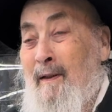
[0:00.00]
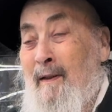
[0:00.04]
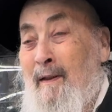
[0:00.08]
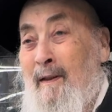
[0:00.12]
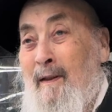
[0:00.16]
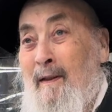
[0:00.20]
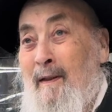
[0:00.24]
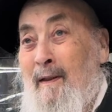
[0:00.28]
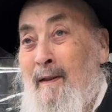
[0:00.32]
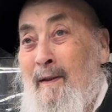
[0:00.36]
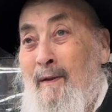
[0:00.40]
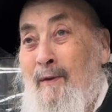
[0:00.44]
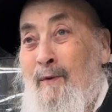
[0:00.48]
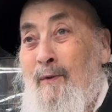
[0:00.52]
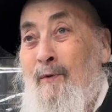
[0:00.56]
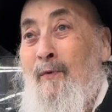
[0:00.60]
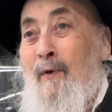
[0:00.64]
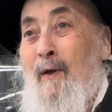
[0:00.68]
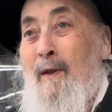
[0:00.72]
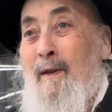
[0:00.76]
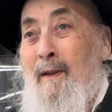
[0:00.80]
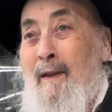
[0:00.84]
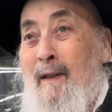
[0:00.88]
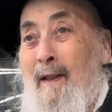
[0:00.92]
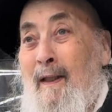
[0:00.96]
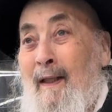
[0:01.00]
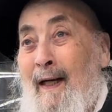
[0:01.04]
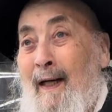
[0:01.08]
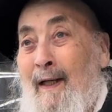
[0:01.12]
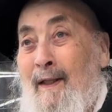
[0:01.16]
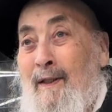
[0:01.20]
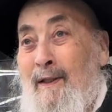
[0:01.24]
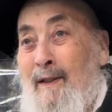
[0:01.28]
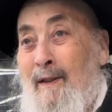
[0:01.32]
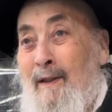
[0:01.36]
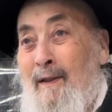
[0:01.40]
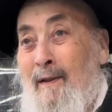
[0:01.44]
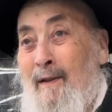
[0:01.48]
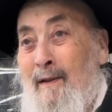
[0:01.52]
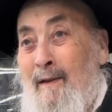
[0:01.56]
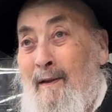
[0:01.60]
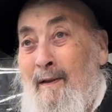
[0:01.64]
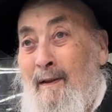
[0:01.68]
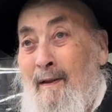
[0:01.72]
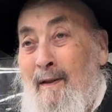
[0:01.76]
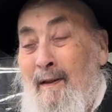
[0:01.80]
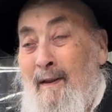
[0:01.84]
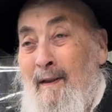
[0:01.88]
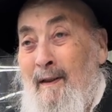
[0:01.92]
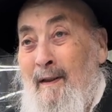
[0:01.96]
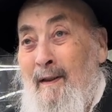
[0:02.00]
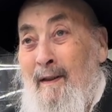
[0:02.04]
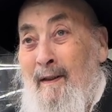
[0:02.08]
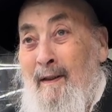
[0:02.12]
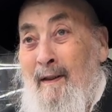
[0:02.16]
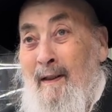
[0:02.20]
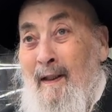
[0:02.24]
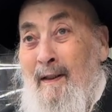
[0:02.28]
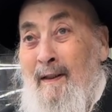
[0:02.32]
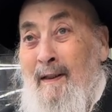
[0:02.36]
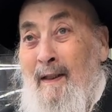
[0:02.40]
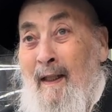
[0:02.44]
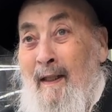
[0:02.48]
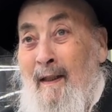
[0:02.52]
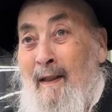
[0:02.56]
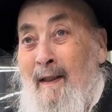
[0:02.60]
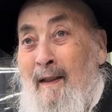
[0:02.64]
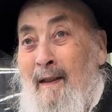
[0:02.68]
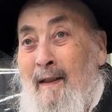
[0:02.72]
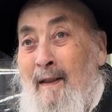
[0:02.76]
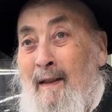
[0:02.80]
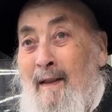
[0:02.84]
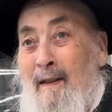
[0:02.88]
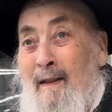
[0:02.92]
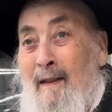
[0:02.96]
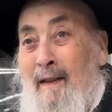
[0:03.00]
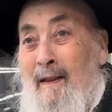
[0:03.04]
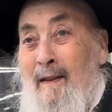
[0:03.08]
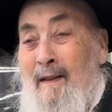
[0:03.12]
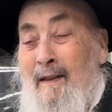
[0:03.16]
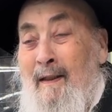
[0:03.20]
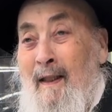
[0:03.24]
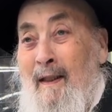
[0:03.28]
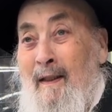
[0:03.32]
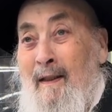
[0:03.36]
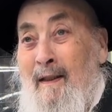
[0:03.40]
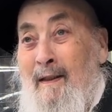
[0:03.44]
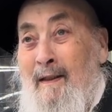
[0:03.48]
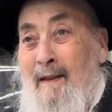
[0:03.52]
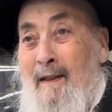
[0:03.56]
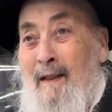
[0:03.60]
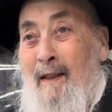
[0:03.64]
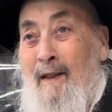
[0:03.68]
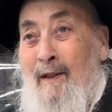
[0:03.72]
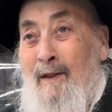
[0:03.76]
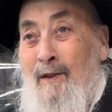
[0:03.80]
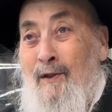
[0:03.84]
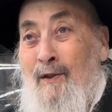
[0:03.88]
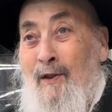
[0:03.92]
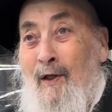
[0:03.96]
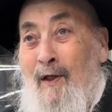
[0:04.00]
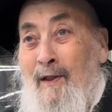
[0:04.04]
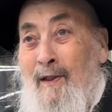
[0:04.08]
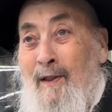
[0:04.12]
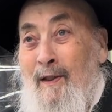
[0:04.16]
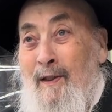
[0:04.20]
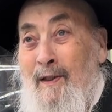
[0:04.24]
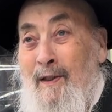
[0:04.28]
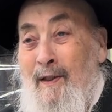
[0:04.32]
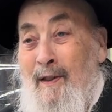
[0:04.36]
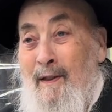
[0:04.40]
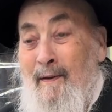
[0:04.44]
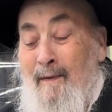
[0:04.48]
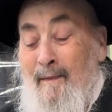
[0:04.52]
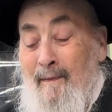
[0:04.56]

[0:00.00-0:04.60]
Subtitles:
who won the election? It's not a sichas kodesh.